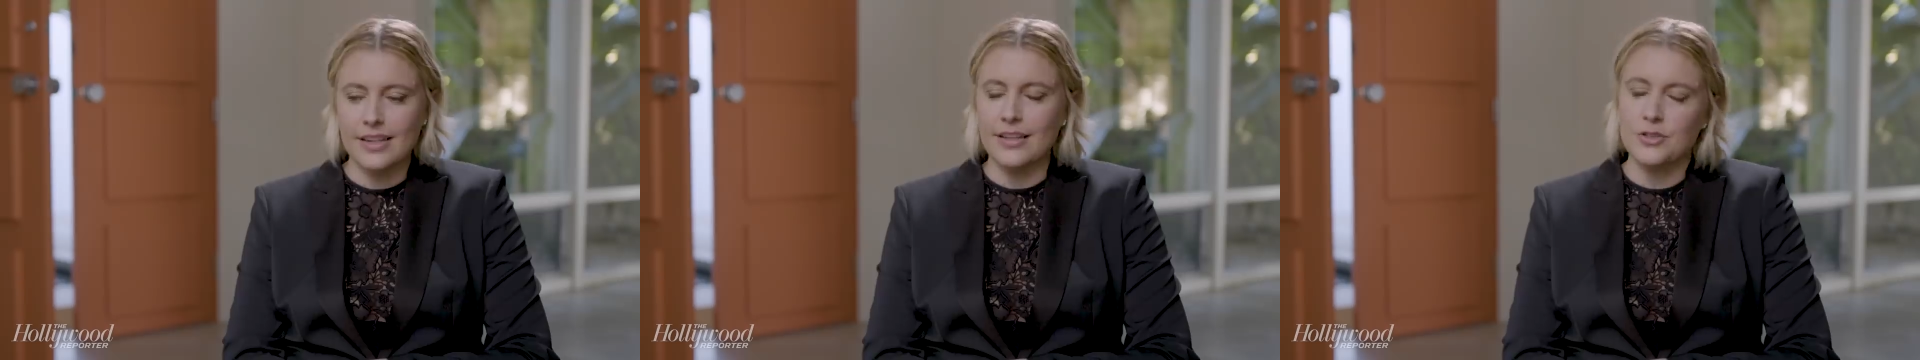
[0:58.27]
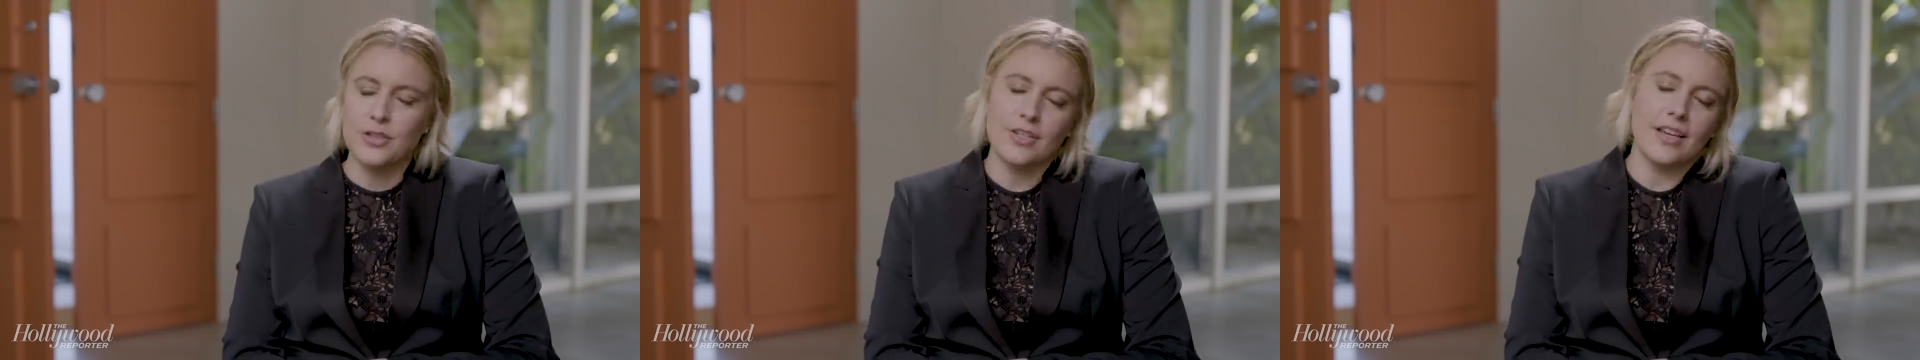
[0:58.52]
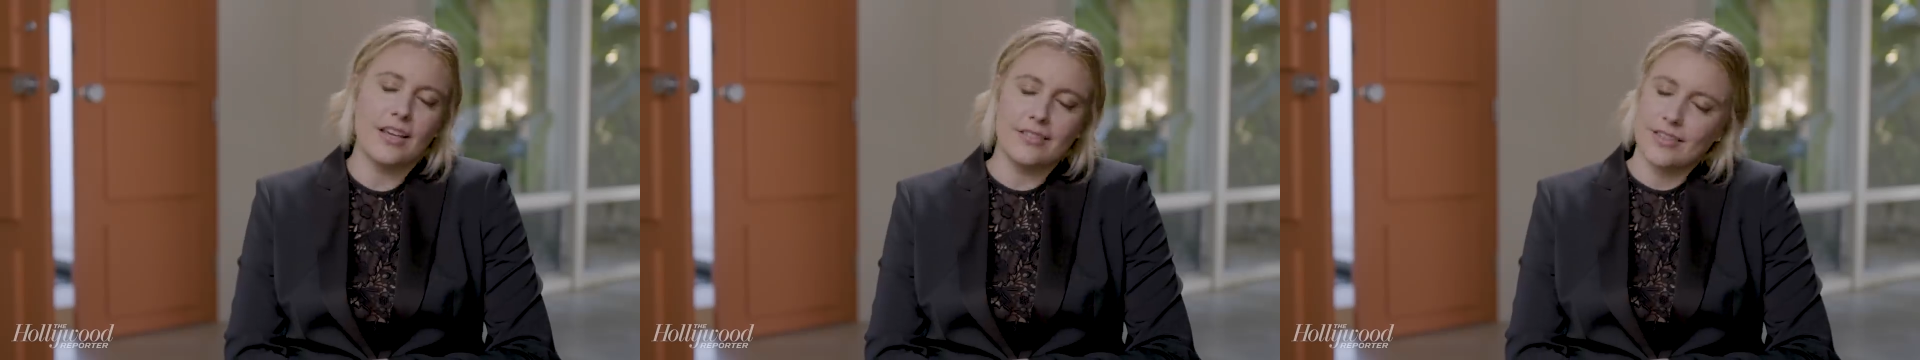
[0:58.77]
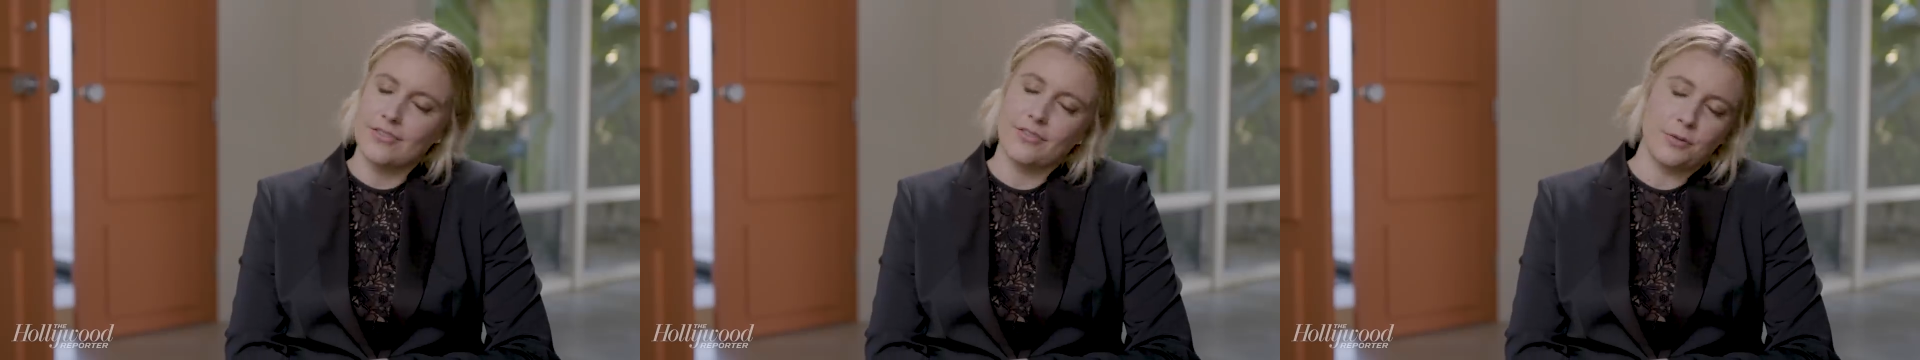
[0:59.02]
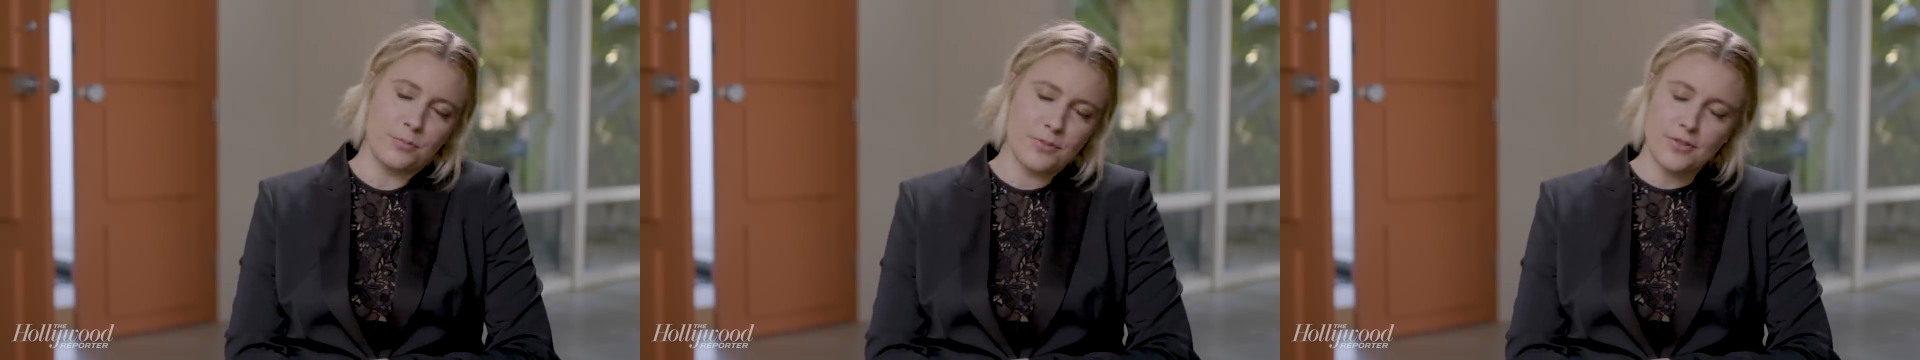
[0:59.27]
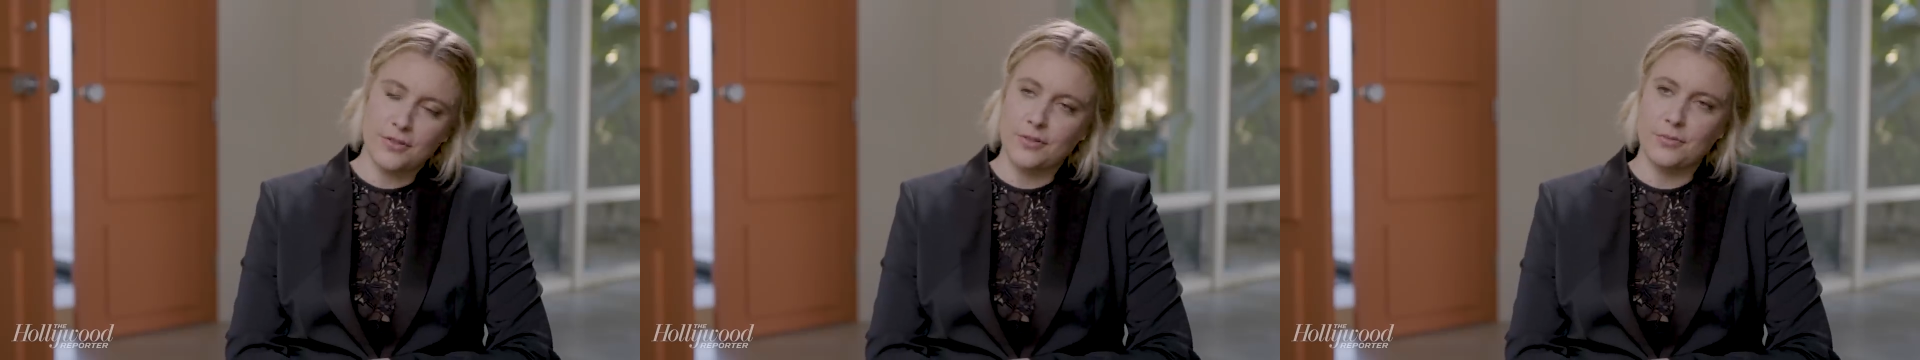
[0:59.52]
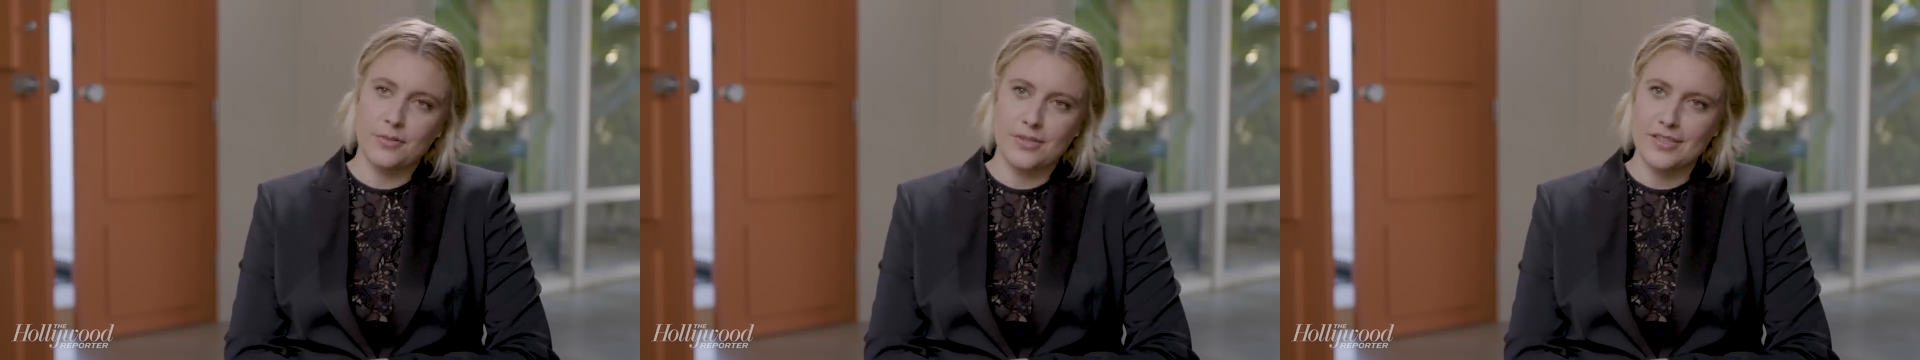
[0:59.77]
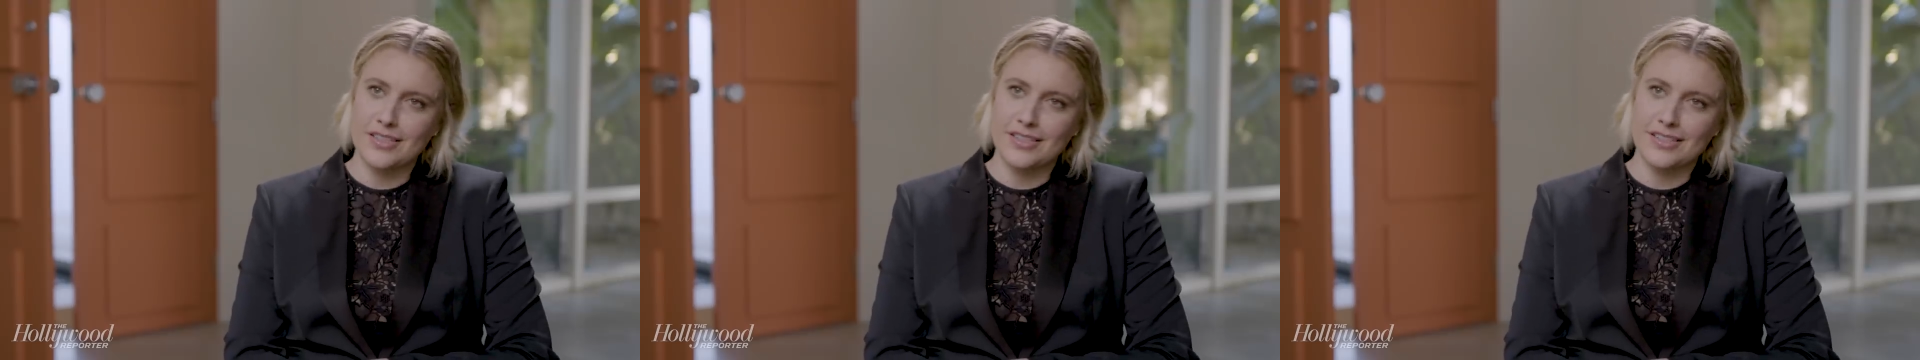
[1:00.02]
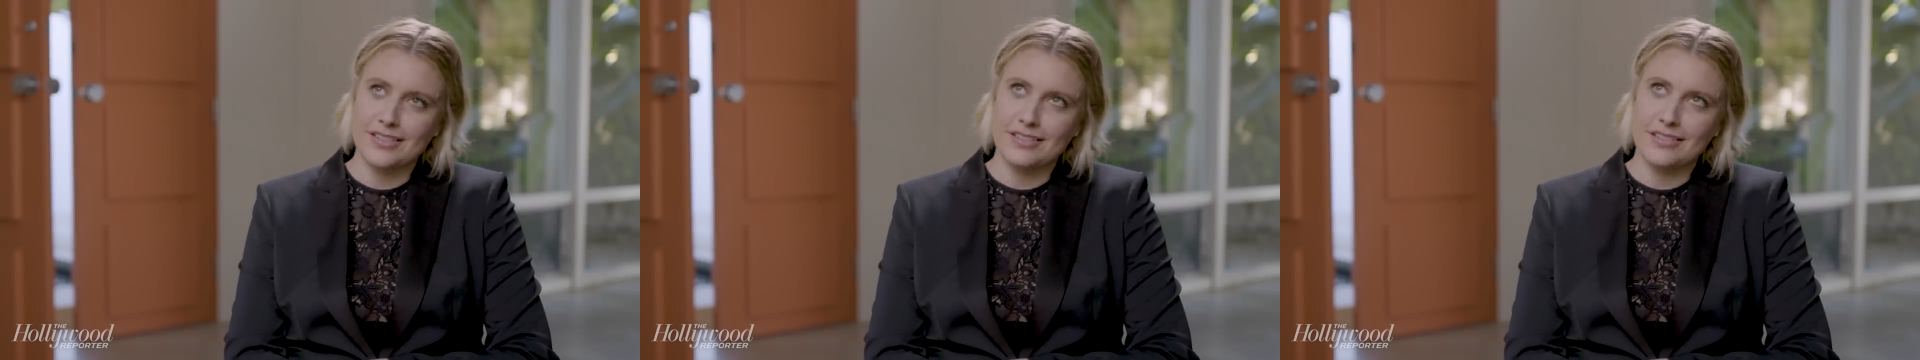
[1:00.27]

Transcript: Yeah, Gene Kelly films are the ones that